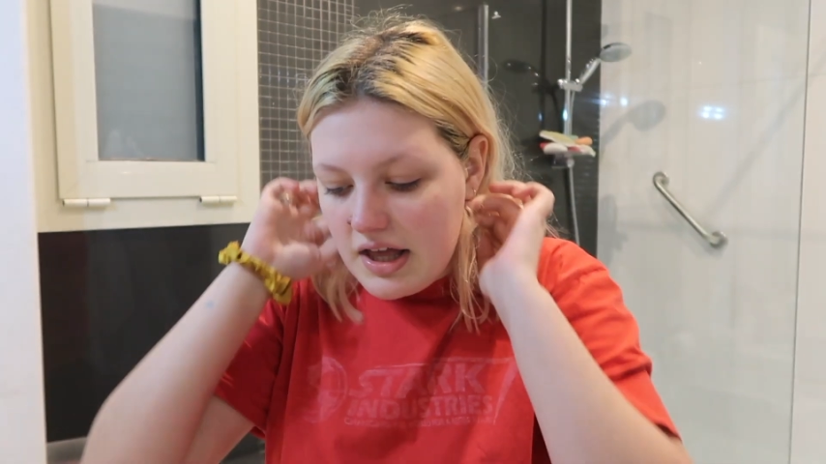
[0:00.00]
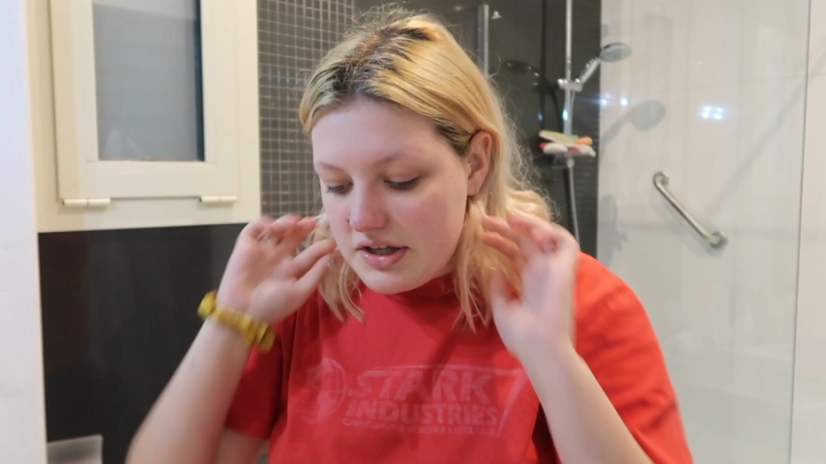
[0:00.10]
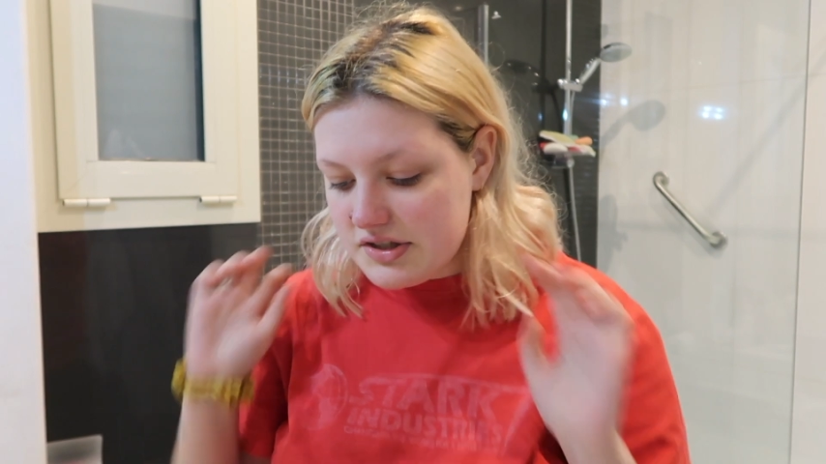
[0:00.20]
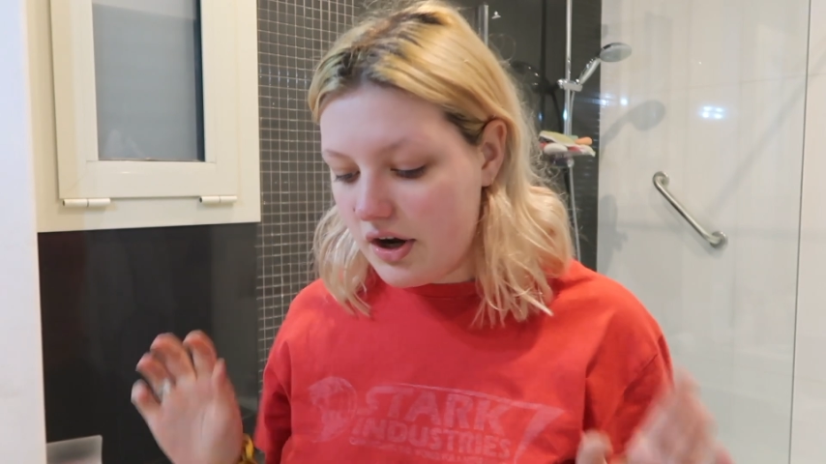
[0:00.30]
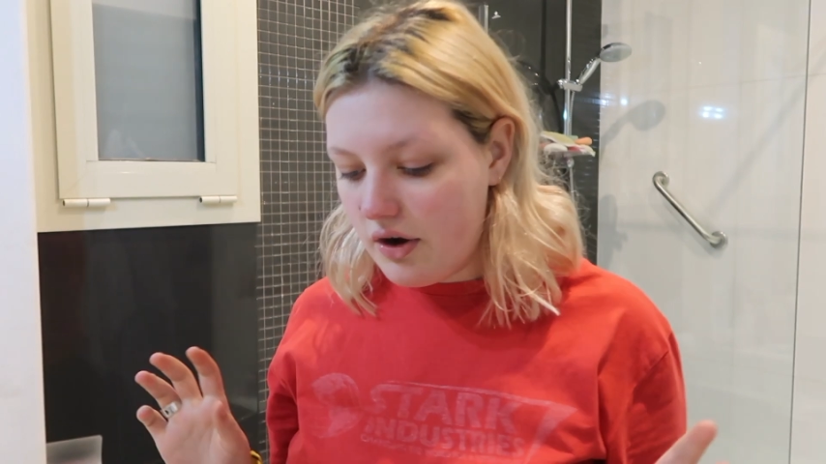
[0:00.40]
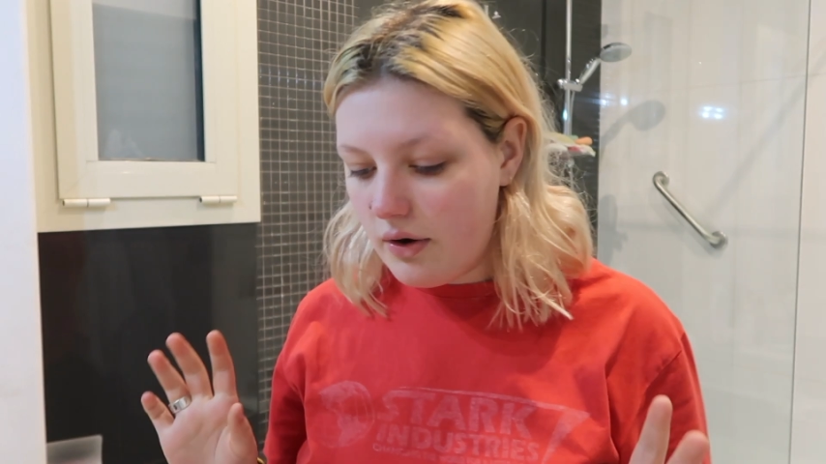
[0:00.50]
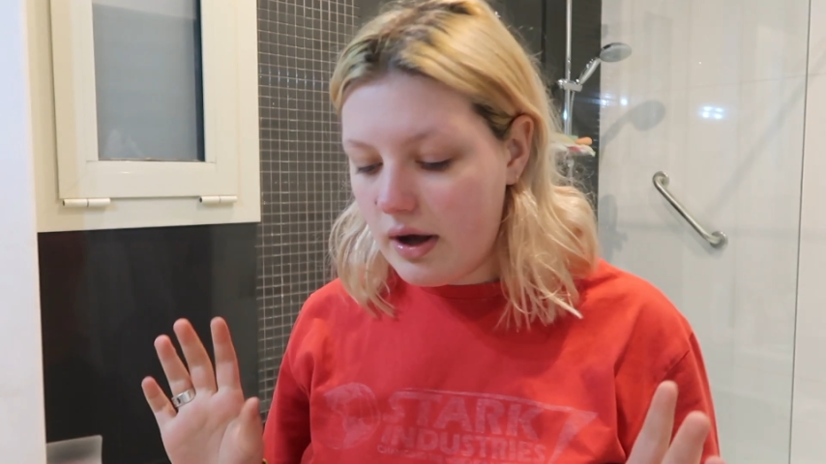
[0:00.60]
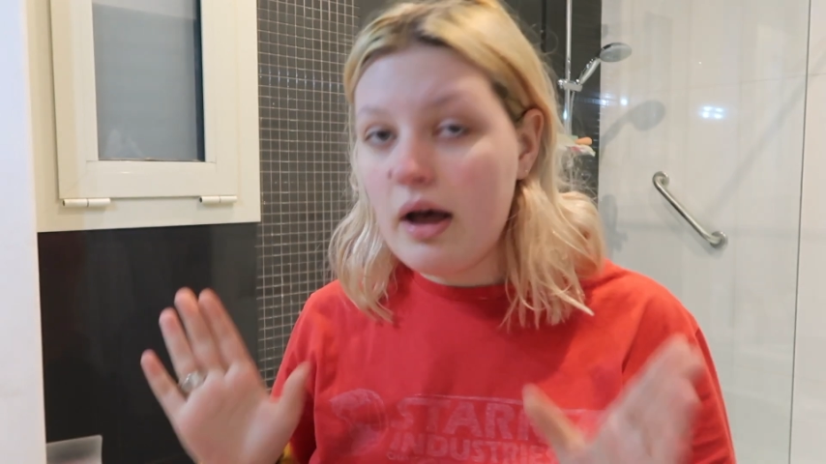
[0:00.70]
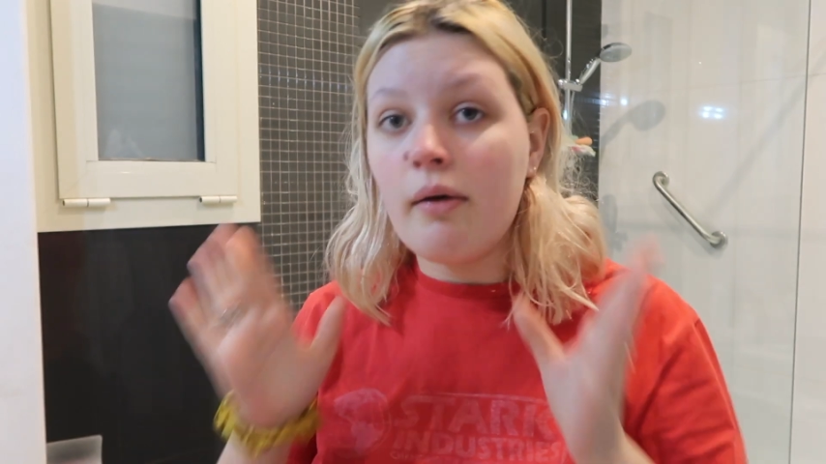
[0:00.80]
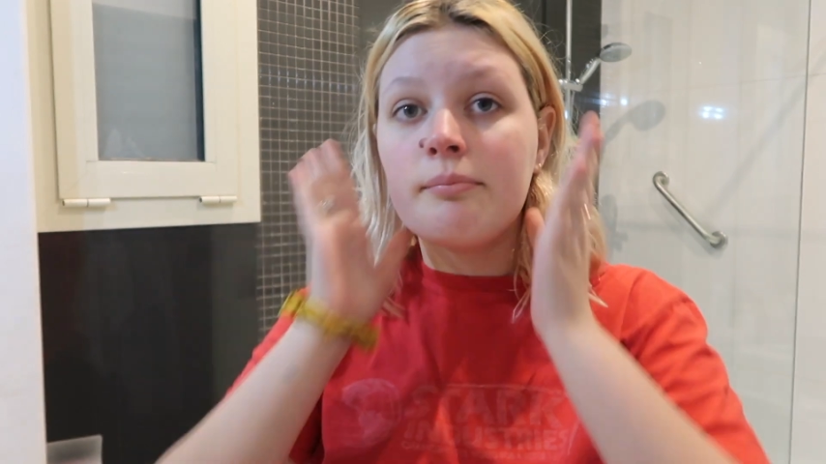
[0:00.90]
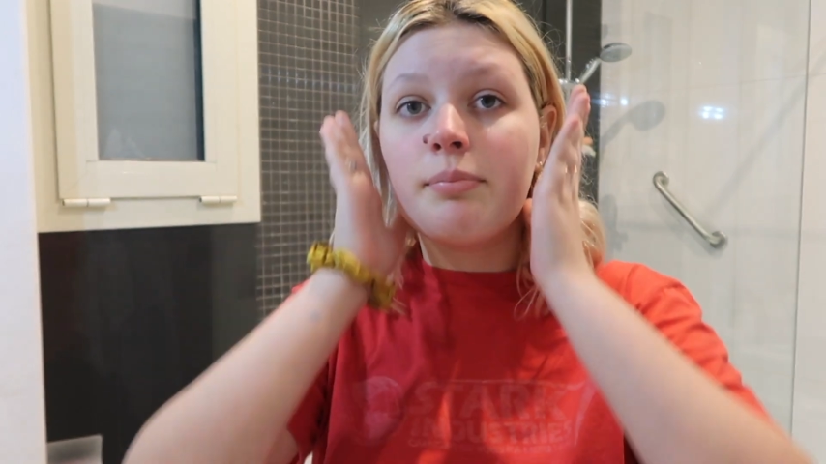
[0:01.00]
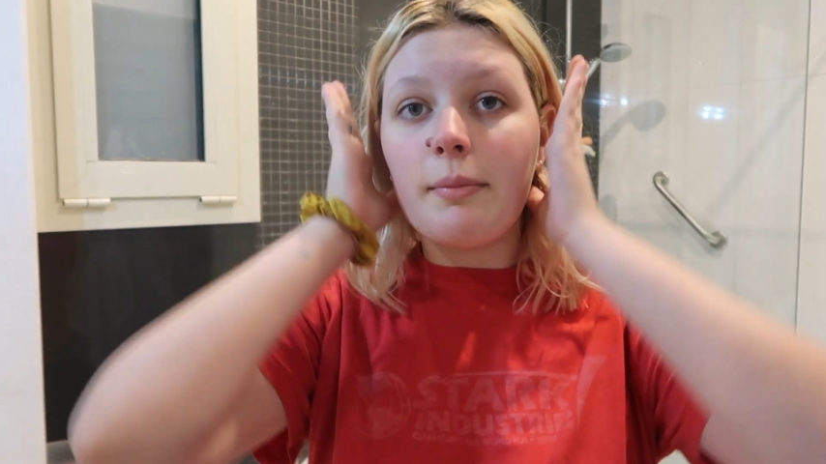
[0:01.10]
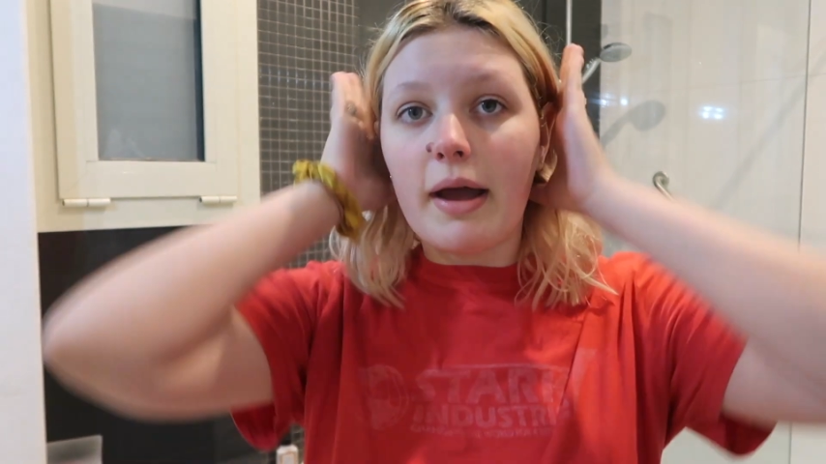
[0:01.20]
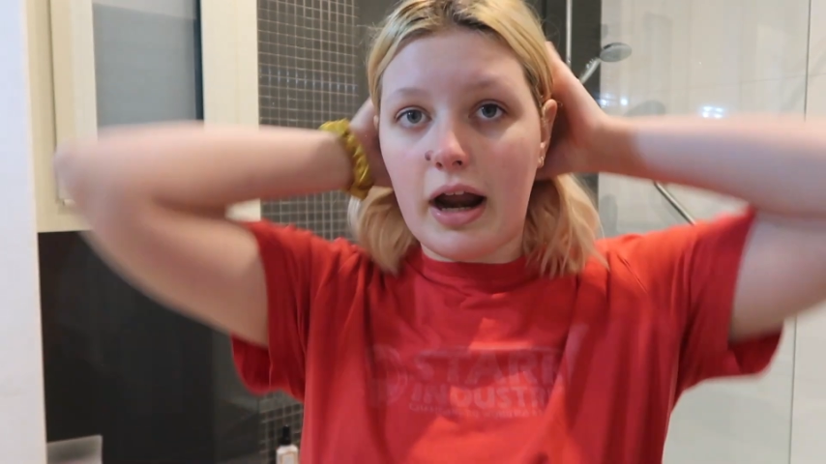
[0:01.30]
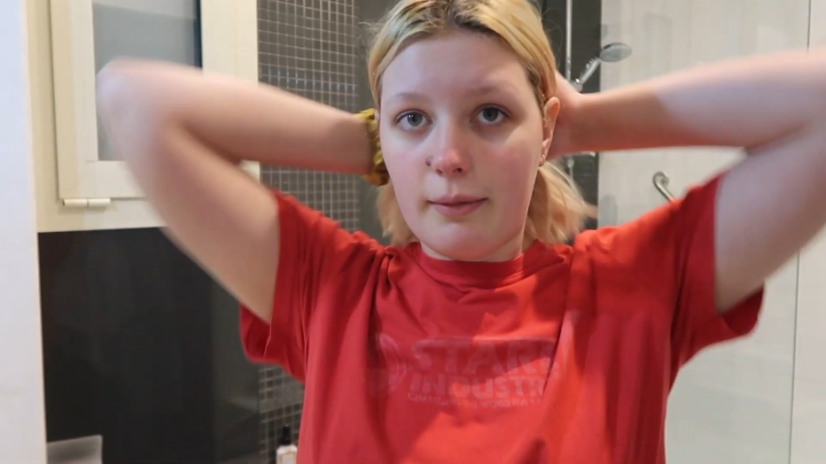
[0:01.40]
So I'm gonna put
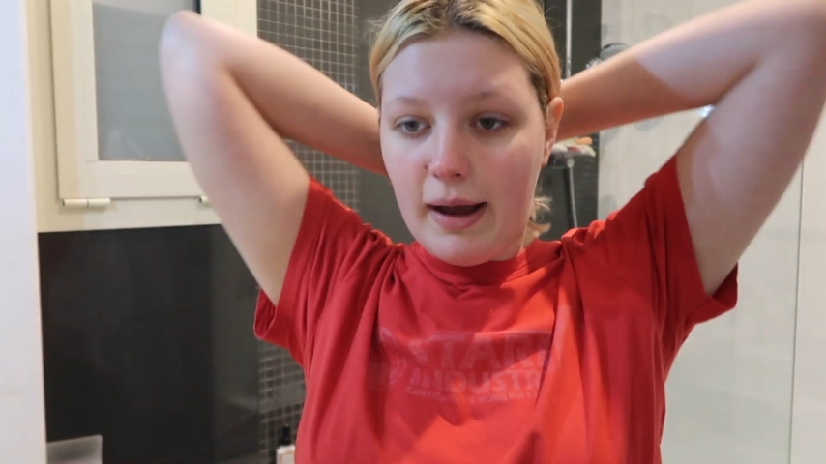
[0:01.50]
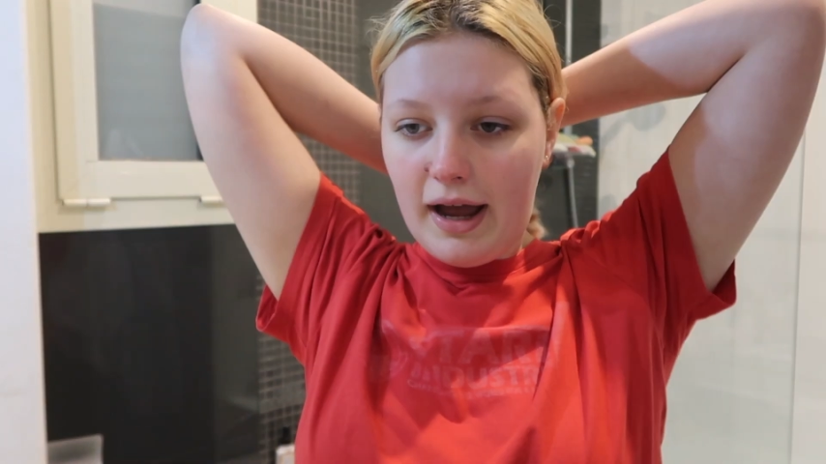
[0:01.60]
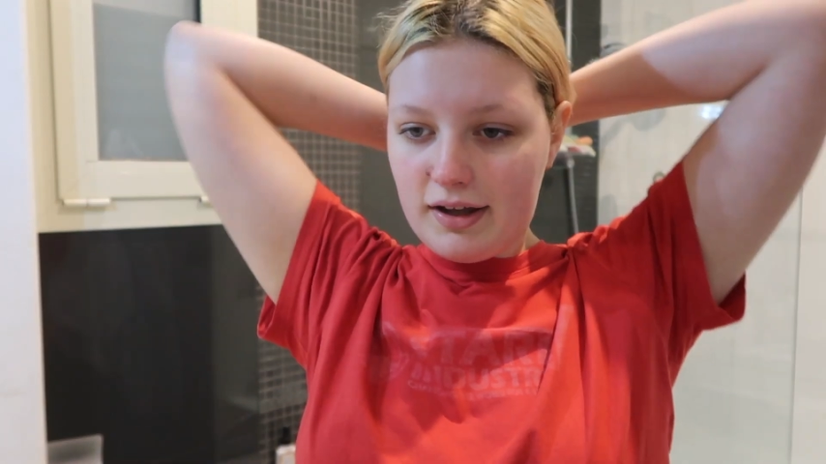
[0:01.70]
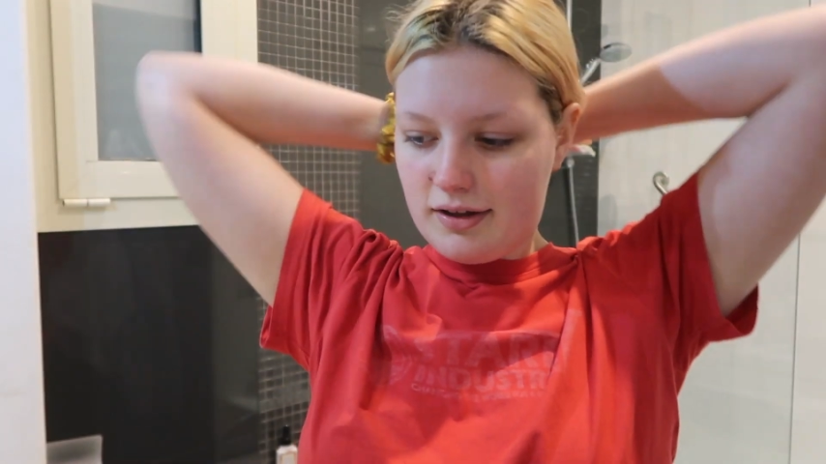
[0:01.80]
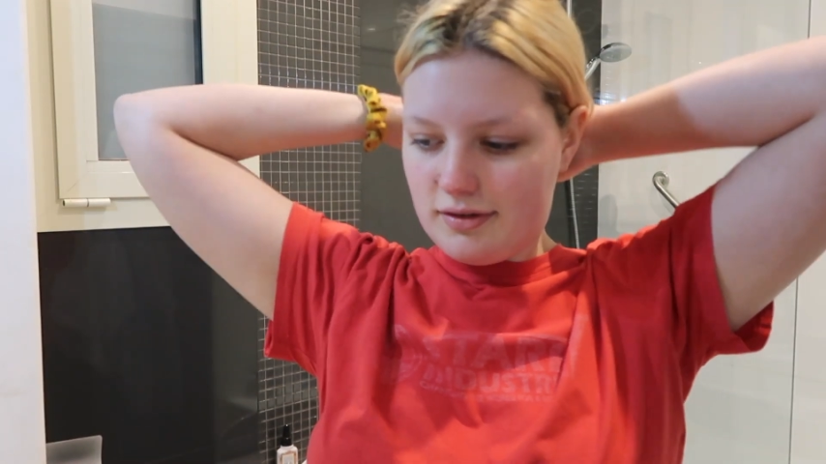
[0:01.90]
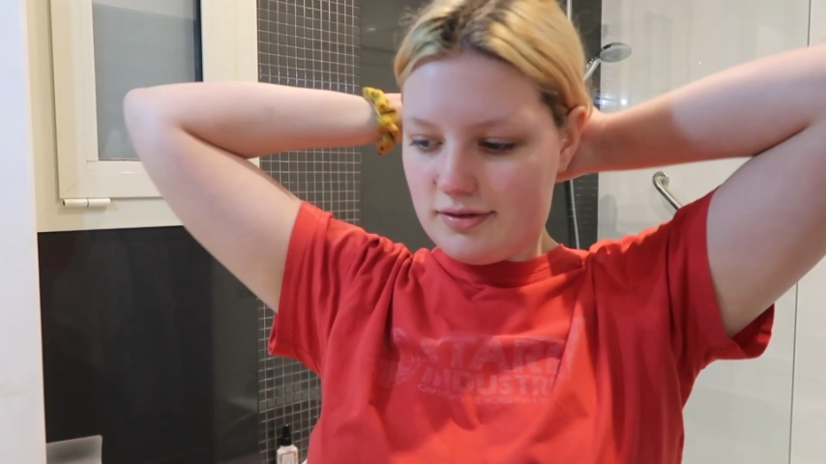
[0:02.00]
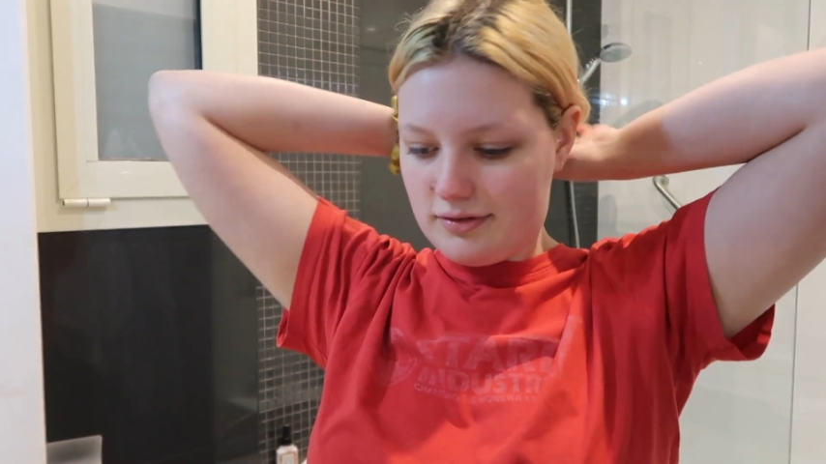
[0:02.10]
my hair back,